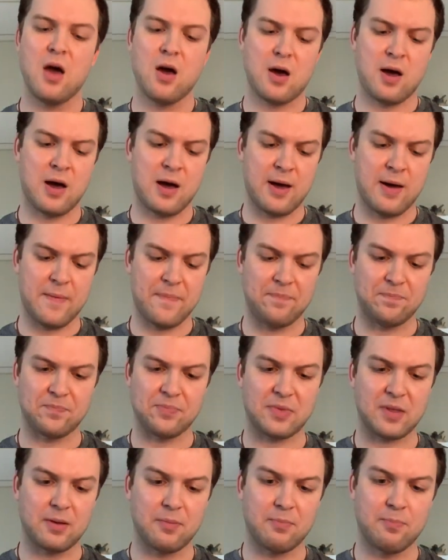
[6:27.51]

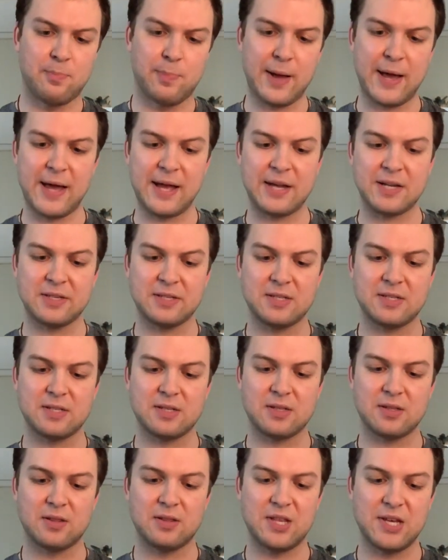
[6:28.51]
But
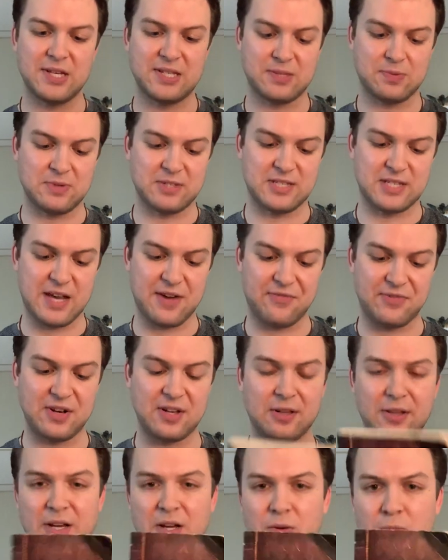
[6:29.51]
this was
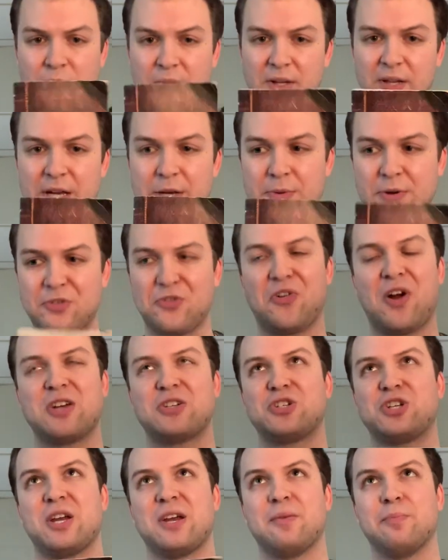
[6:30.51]
definitely a really
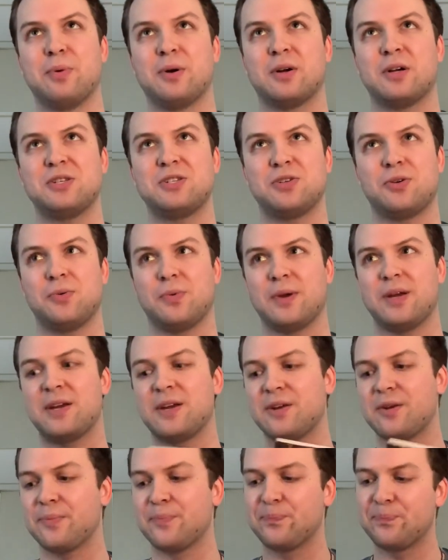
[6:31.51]
refreshing book to read.